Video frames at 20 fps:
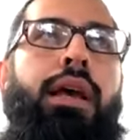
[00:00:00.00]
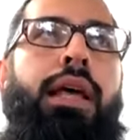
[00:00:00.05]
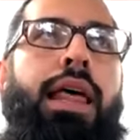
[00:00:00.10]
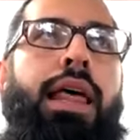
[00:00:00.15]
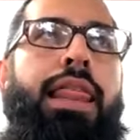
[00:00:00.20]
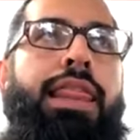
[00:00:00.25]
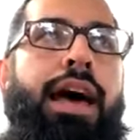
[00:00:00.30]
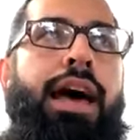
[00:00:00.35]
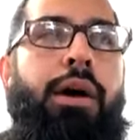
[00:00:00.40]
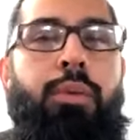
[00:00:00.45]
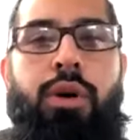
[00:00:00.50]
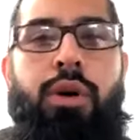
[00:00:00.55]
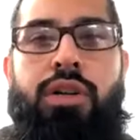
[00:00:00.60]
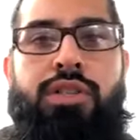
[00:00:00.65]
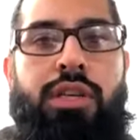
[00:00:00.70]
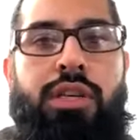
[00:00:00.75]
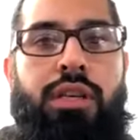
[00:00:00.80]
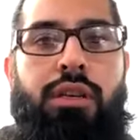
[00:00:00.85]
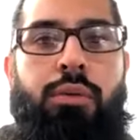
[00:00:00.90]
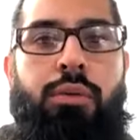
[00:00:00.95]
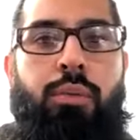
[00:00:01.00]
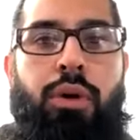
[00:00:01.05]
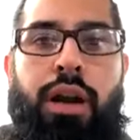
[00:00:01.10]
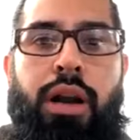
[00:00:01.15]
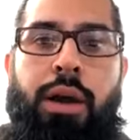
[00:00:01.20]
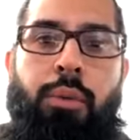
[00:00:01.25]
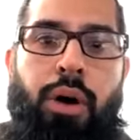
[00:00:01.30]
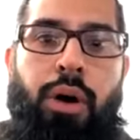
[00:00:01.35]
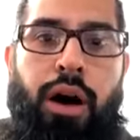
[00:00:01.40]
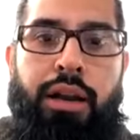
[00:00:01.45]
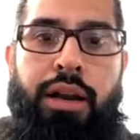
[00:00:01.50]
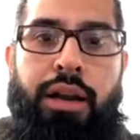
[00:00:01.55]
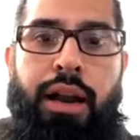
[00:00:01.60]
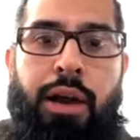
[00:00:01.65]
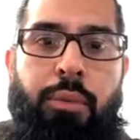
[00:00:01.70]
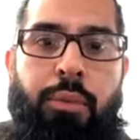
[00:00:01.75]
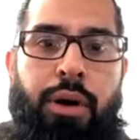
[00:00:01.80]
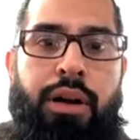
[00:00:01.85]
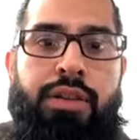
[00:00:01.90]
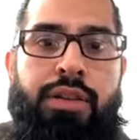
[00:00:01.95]
that wasn't what I wanted. I
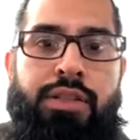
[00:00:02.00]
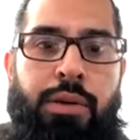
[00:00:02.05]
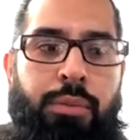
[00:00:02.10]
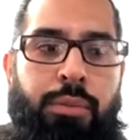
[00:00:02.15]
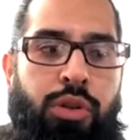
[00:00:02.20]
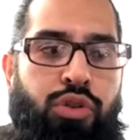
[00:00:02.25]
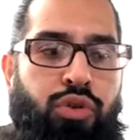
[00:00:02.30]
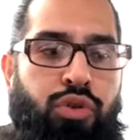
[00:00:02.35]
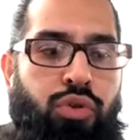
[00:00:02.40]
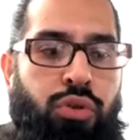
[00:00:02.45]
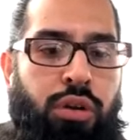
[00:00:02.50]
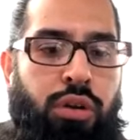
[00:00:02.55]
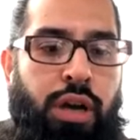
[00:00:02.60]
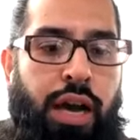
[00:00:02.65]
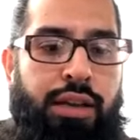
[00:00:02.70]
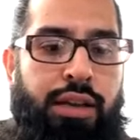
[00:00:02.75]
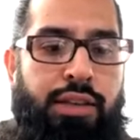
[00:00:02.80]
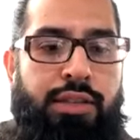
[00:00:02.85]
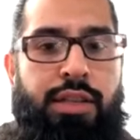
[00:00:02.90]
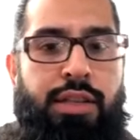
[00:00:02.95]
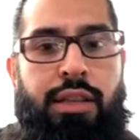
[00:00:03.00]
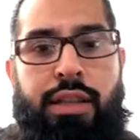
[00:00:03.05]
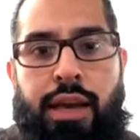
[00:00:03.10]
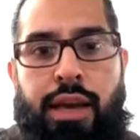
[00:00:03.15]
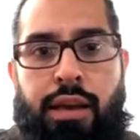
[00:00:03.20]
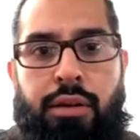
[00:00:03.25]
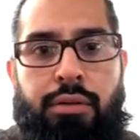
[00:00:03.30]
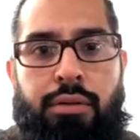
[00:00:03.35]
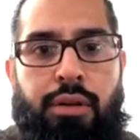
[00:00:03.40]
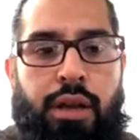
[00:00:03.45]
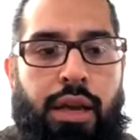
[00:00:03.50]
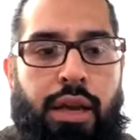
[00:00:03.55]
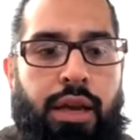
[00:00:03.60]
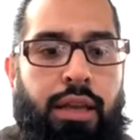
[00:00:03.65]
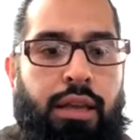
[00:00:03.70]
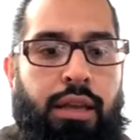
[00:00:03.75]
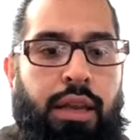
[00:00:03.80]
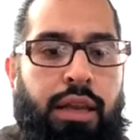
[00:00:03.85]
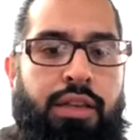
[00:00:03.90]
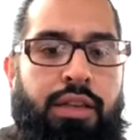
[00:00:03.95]
wanted someone to kind of sit down
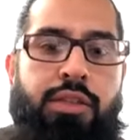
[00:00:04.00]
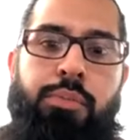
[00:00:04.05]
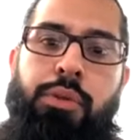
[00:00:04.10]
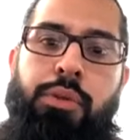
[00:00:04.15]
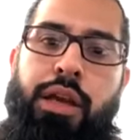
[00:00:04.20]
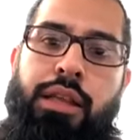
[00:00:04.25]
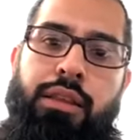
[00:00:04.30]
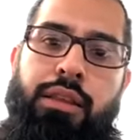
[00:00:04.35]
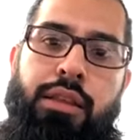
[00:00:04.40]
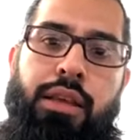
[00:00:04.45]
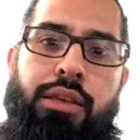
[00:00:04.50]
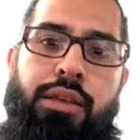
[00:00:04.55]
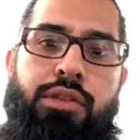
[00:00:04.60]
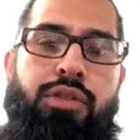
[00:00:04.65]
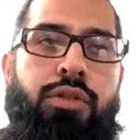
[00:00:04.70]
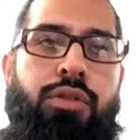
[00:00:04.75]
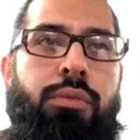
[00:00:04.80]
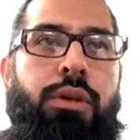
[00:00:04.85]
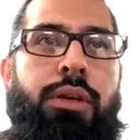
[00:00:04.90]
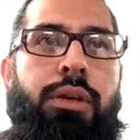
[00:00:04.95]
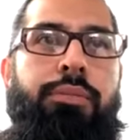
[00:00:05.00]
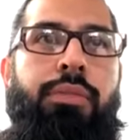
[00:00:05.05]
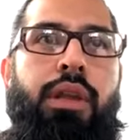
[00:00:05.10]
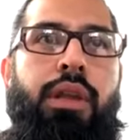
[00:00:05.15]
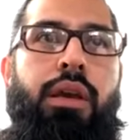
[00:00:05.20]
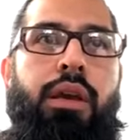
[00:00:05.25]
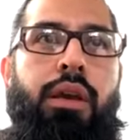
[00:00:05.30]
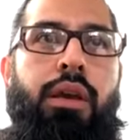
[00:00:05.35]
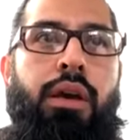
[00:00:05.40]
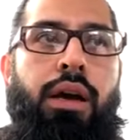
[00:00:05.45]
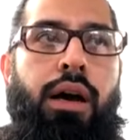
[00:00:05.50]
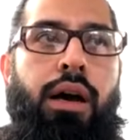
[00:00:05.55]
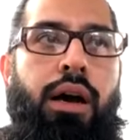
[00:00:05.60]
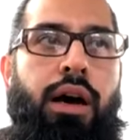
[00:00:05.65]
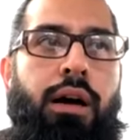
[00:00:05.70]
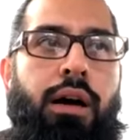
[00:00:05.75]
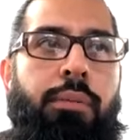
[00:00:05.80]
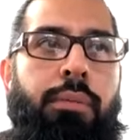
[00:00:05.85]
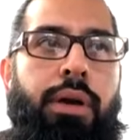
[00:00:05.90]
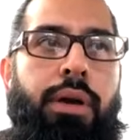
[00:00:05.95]
and explain things to me,
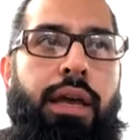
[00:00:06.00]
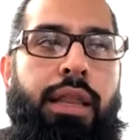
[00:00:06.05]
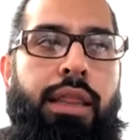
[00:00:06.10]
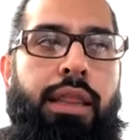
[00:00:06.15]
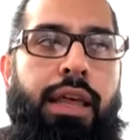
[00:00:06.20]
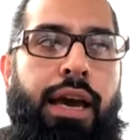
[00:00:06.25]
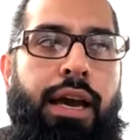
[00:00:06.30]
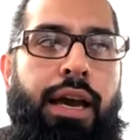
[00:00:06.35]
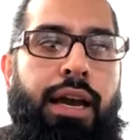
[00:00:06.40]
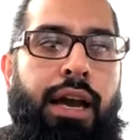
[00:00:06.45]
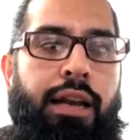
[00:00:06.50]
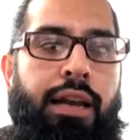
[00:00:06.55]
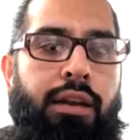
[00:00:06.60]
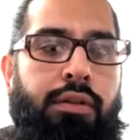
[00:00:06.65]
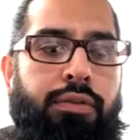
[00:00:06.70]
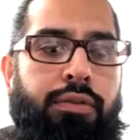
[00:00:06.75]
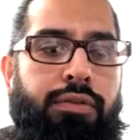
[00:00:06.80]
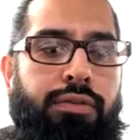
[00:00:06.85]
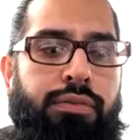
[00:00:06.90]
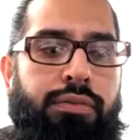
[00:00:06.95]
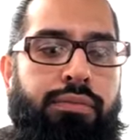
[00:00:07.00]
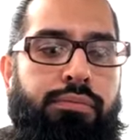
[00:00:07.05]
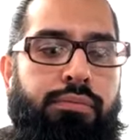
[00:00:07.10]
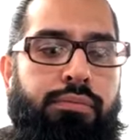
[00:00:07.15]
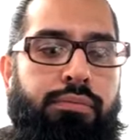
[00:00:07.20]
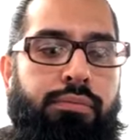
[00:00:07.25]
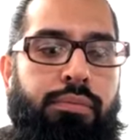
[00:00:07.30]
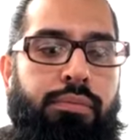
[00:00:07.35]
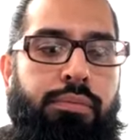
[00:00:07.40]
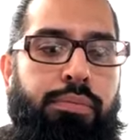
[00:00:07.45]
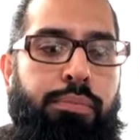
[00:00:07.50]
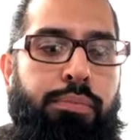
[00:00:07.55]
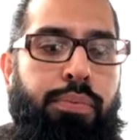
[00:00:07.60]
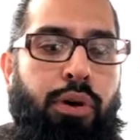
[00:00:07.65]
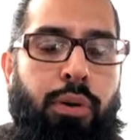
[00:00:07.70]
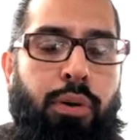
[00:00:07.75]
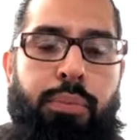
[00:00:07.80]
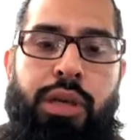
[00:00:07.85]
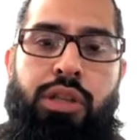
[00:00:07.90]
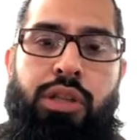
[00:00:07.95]
um, and that kind of
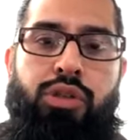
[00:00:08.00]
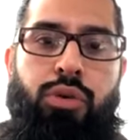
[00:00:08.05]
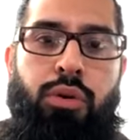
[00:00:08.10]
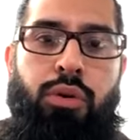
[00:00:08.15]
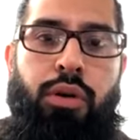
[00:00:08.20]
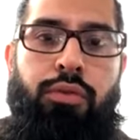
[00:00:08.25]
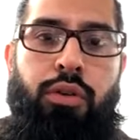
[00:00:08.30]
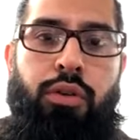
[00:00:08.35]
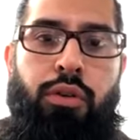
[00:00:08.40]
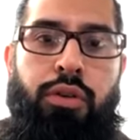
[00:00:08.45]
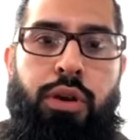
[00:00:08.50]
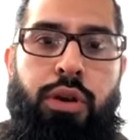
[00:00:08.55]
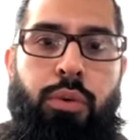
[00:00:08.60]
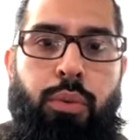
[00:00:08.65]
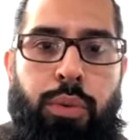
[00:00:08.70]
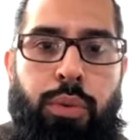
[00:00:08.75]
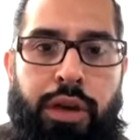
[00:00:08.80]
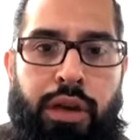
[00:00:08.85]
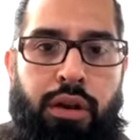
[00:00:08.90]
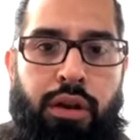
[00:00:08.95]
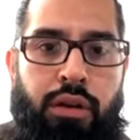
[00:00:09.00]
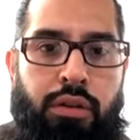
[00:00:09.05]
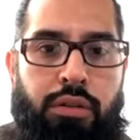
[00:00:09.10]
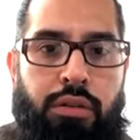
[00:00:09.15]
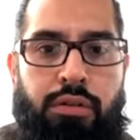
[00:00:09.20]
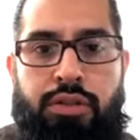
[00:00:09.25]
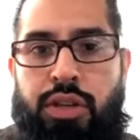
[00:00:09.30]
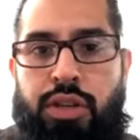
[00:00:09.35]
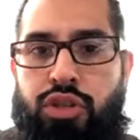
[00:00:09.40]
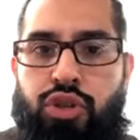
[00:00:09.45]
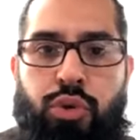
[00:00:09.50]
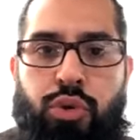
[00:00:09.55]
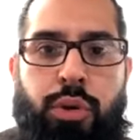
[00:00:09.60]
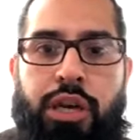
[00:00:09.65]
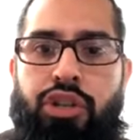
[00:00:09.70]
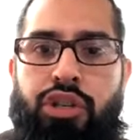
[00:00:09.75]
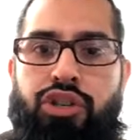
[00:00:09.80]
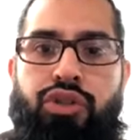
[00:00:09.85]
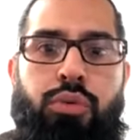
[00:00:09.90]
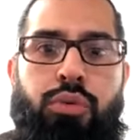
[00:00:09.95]
put me in a weird
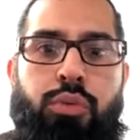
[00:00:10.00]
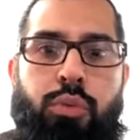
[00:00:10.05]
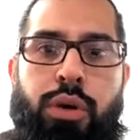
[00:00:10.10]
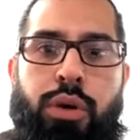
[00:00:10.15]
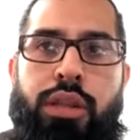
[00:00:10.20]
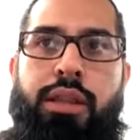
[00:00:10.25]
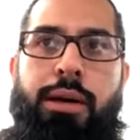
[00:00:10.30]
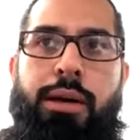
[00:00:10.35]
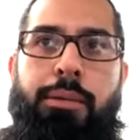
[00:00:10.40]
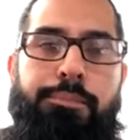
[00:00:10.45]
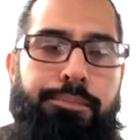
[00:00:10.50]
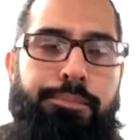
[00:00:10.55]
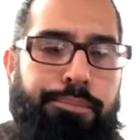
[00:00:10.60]
situation with them.